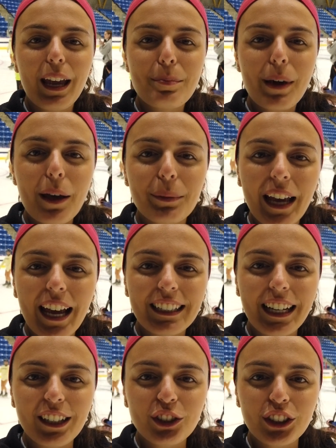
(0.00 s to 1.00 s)
Hey
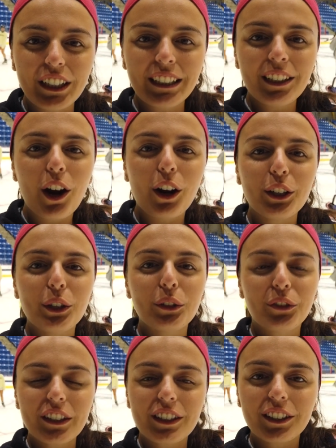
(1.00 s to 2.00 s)
Bobcat Nation, are
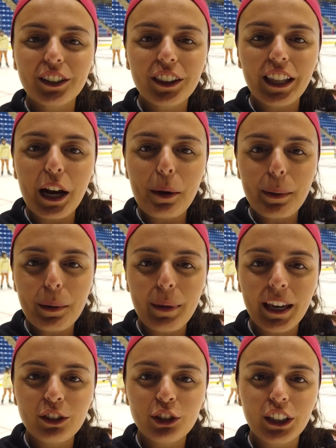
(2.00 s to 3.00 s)
you a physical therapy
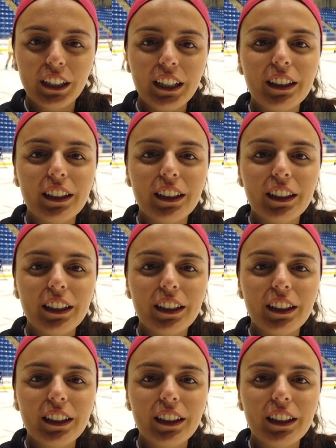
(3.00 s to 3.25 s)
major